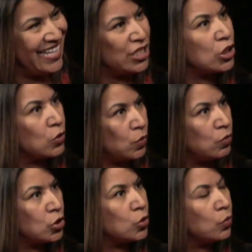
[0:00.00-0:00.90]

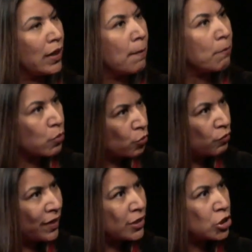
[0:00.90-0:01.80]
to
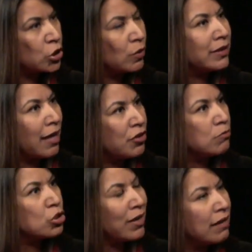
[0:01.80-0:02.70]
improve and to allow
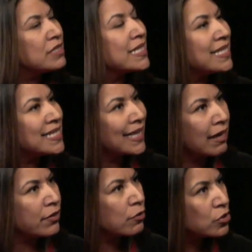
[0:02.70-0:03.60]
them to have success like
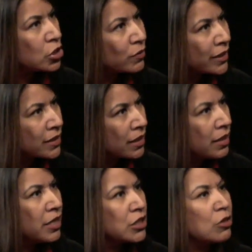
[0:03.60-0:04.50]
every other student.
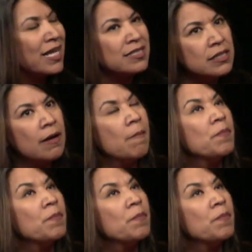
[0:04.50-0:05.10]
So that's,